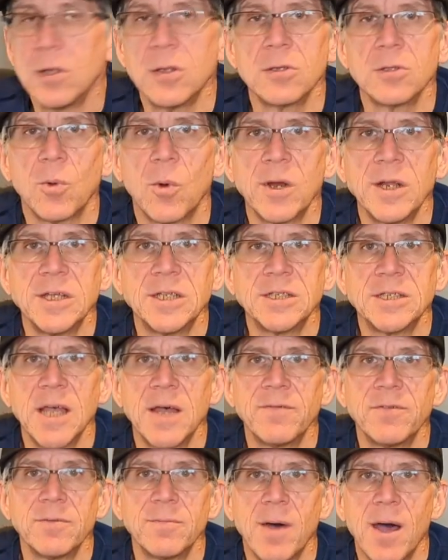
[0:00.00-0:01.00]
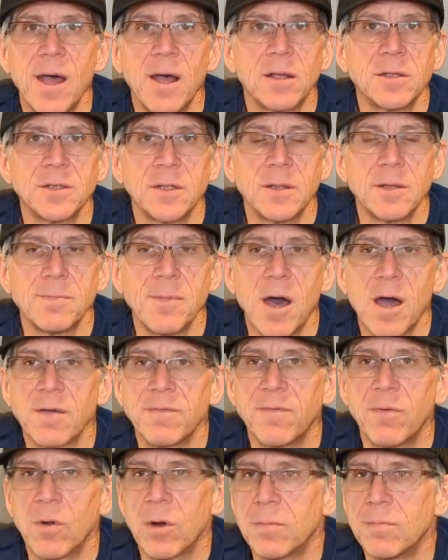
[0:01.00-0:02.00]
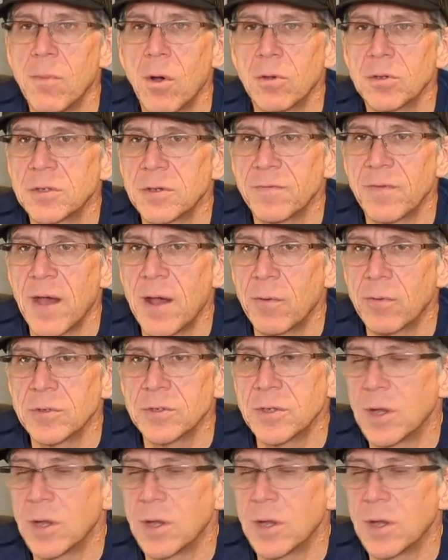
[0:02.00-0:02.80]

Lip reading: 27 miles in the Mach 4. Most of that was